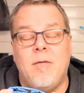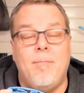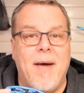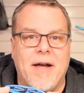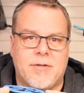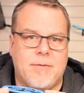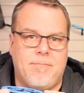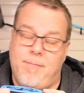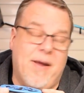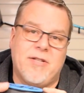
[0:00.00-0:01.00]

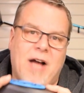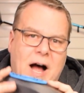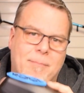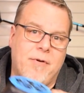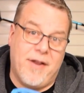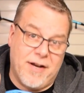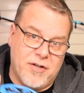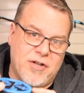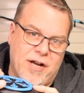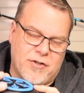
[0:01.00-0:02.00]
best hopper that
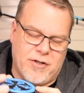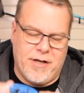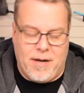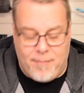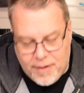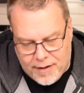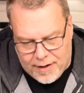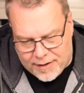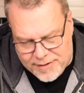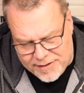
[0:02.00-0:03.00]
exists. And I'm gonna
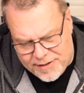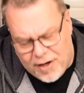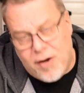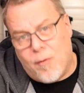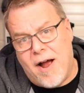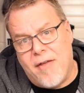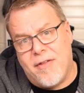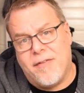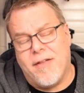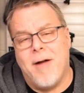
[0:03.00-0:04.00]
tell you why I
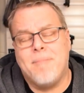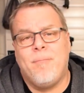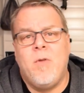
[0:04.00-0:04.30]
think that.